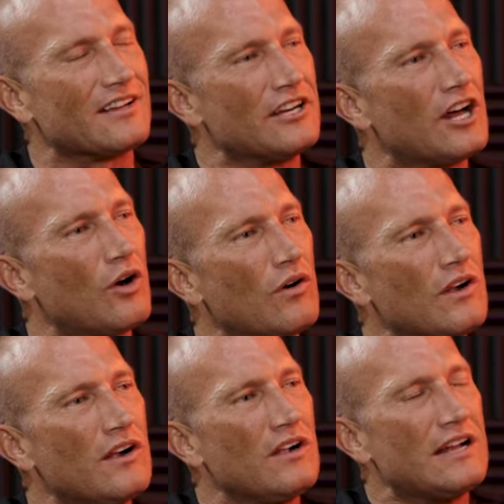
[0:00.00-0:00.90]
you know?
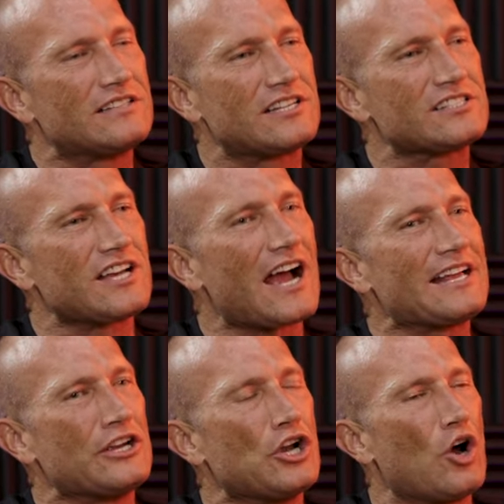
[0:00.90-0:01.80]
Correct. It's
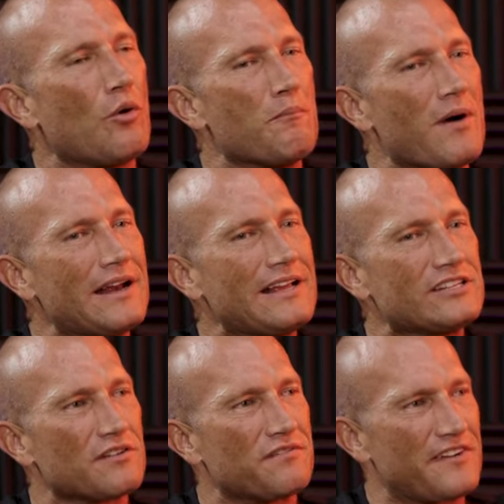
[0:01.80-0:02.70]
exciting. You know, money
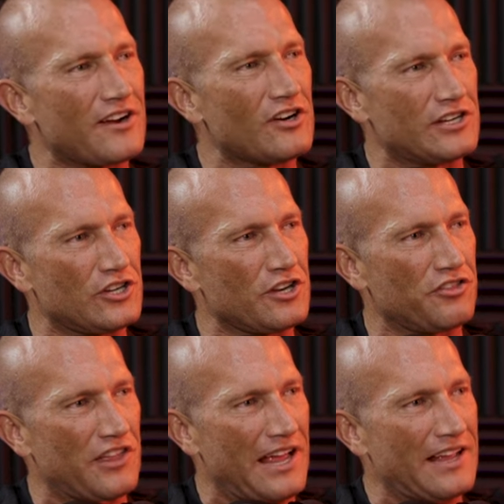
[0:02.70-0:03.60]
is a very good
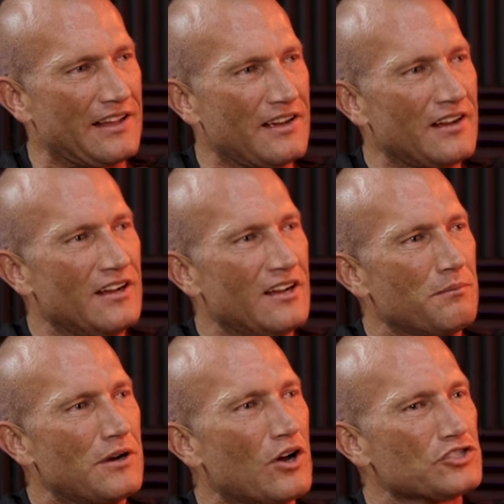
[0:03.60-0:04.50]
thing.
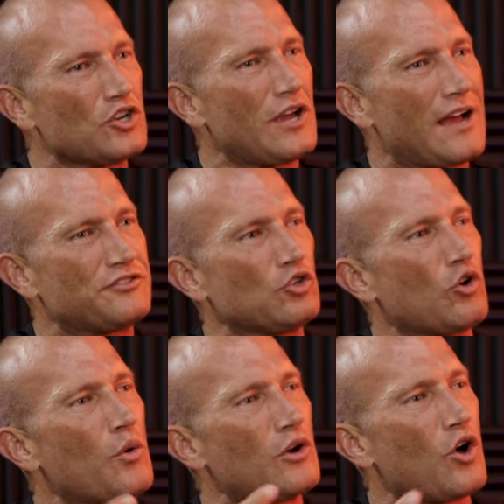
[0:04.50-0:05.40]
But also you have to
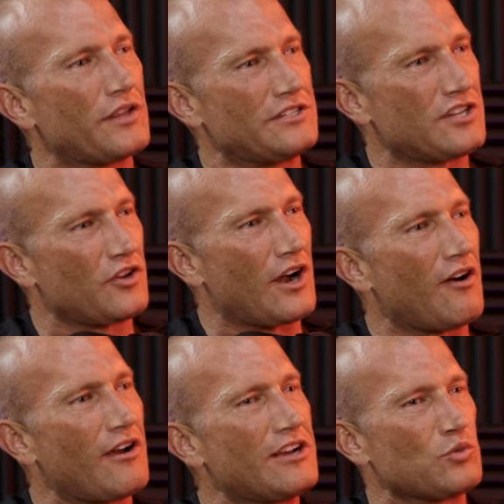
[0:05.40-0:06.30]
grow in all these other
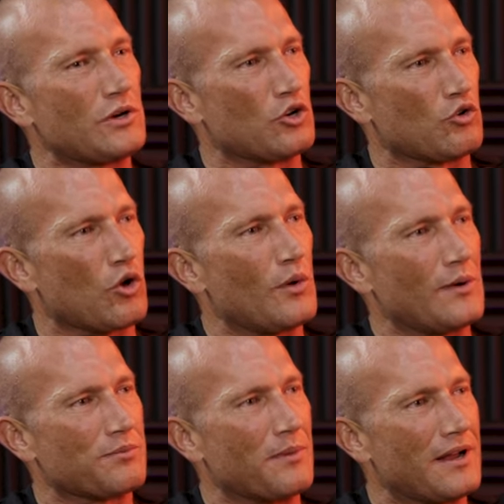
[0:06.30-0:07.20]
areas when you're growing
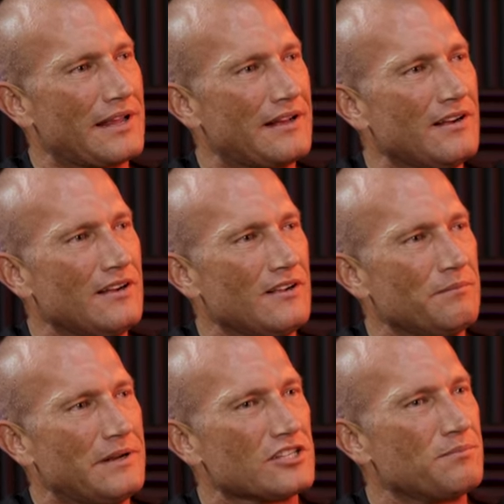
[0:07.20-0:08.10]
with money,
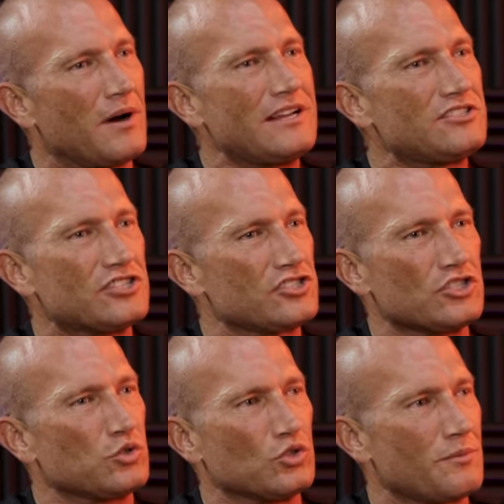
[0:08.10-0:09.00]
right? Because money's just a
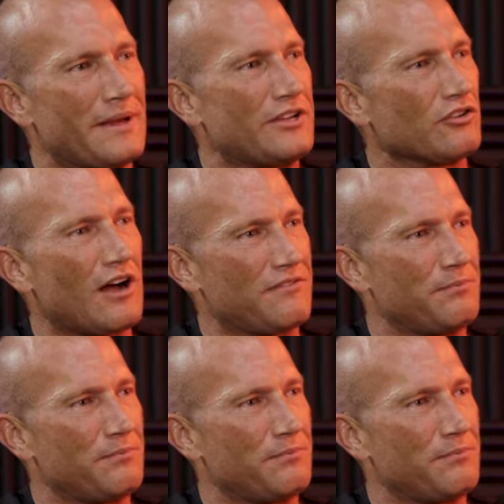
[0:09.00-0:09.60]
tool to make your life